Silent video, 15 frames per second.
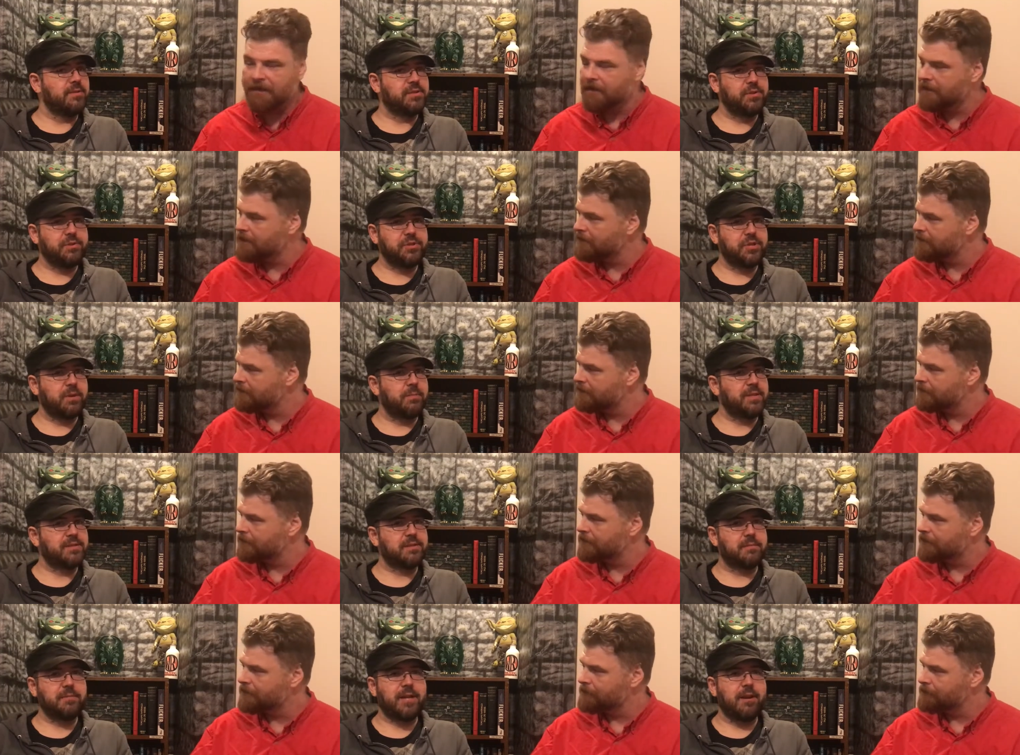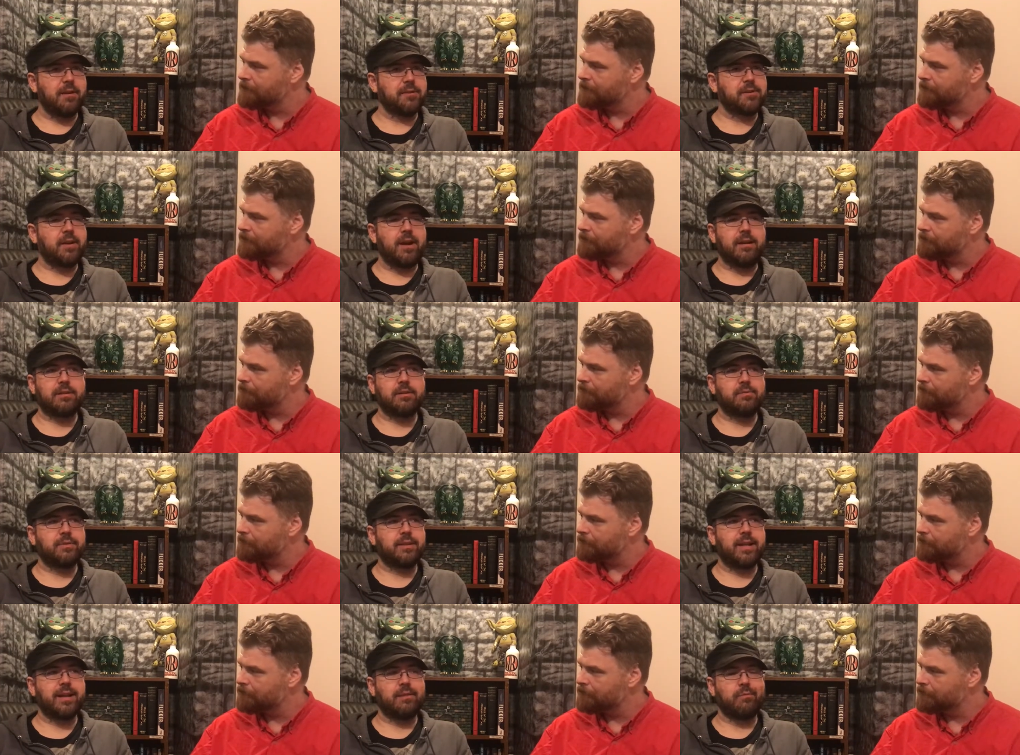Speaker 1: that. of those two should have been some character
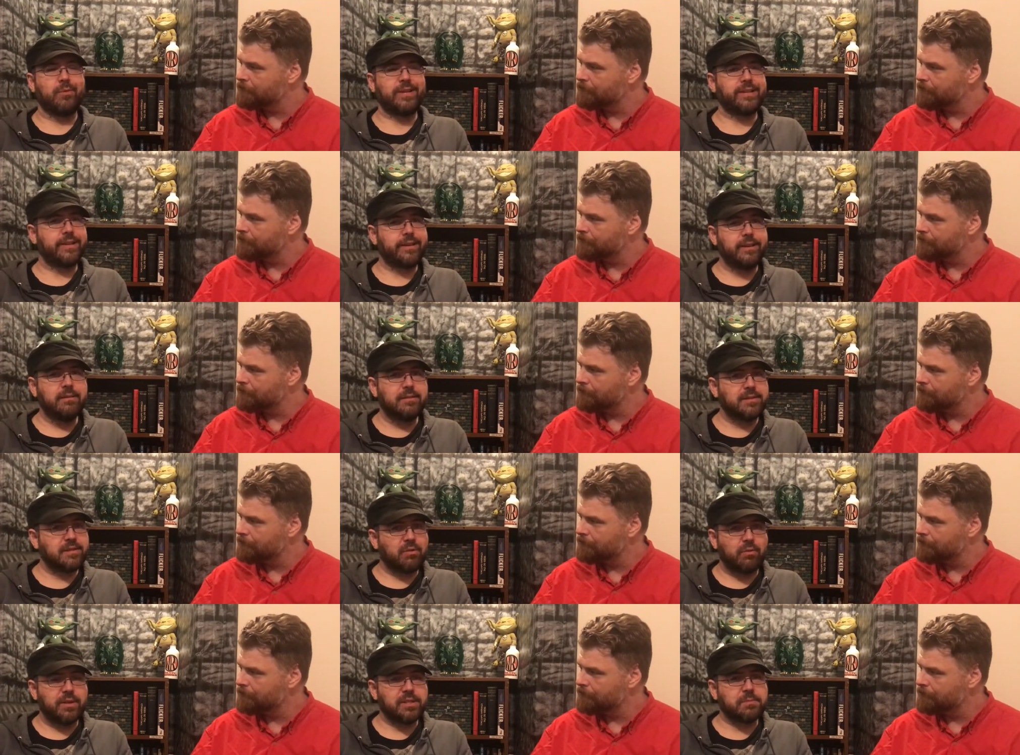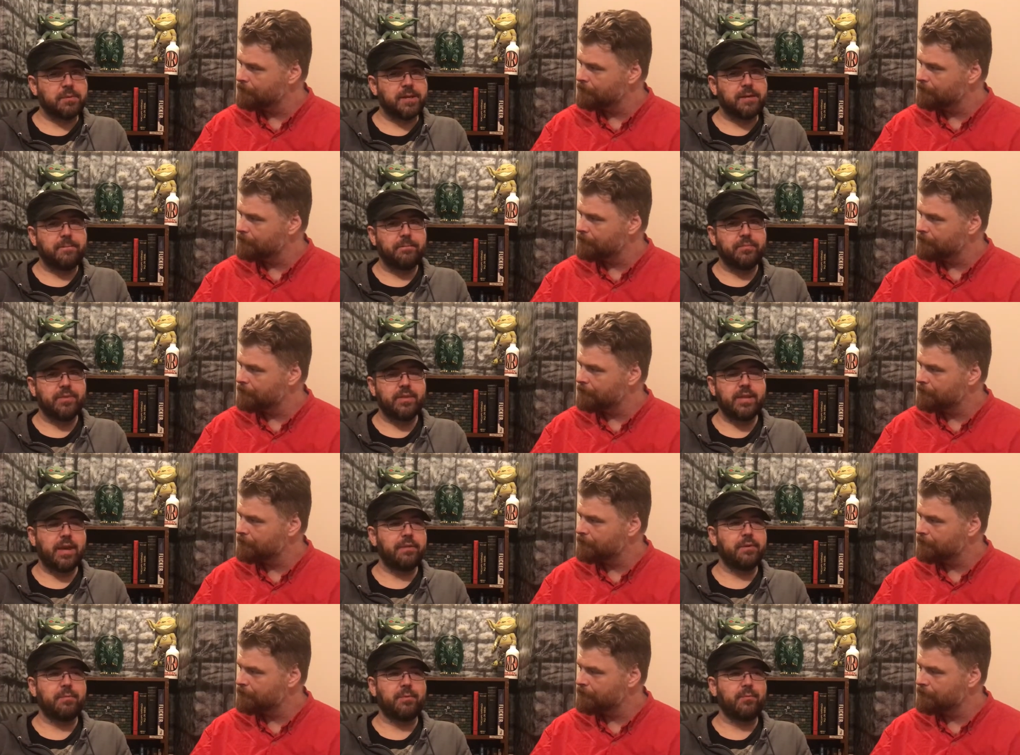actor with like ridiculous charisma.
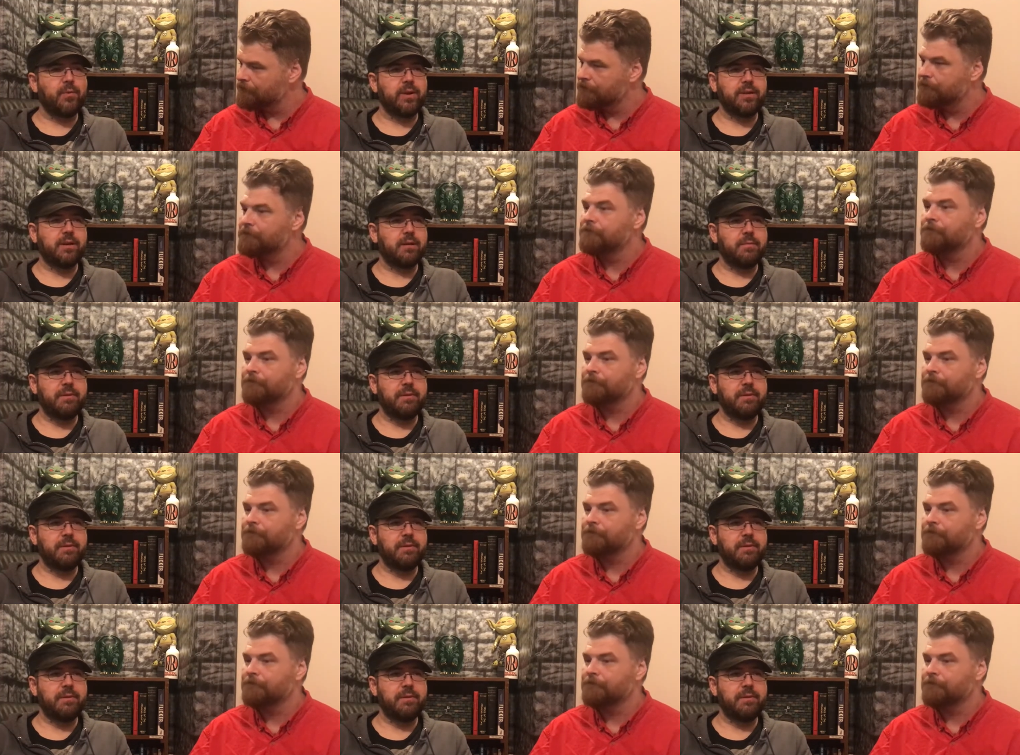The other one